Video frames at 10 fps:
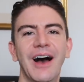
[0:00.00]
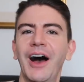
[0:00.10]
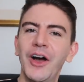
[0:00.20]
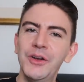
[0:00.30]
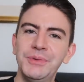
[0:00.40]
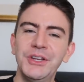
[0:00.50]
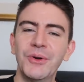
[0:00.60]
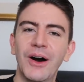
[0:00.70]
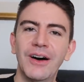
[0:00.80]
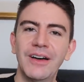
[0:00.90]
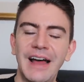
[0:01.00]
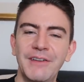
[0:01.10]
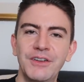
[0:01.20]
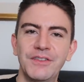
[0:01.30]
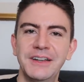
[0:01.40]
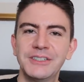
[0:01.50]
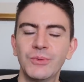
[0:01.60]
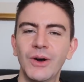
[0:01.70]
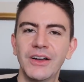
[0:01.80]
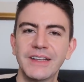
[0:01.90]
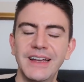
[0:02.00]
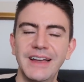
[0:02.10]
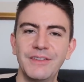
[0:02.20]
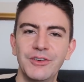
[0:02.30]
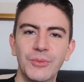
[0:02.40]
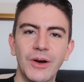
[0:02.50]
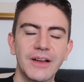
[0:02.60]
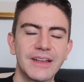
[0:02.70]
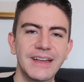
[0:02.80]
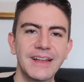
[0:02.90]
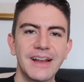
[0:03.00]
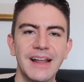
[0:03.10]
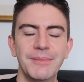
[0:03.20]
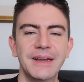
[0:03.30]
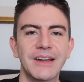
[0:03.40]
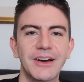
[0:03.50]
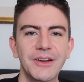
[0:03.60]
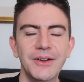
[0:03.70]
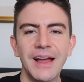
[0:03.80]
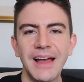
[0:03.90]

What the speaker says: I hope you are. Have you finished work yet? If you're working, let me know.